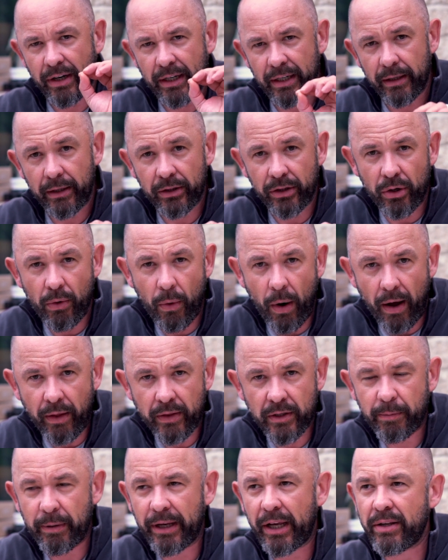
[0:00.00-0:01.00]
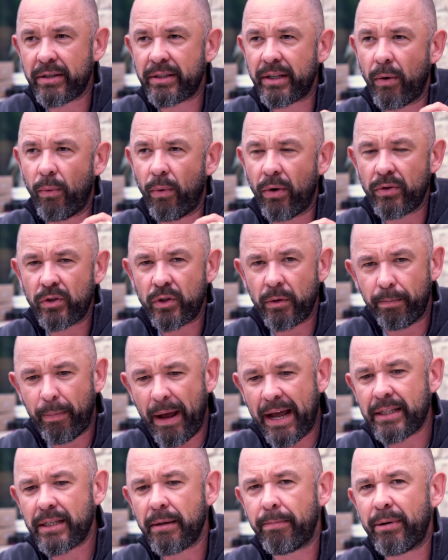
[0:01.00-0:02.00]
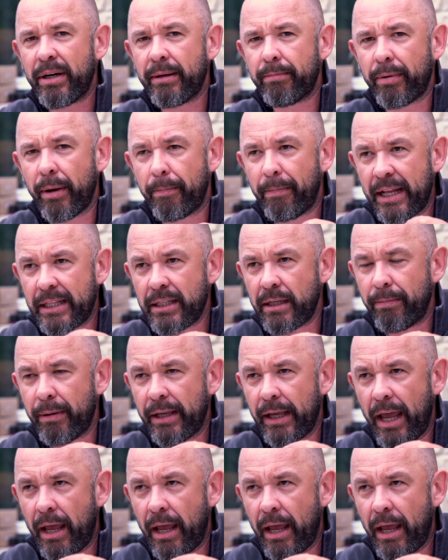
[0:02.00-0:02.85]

little nuance because they want to better be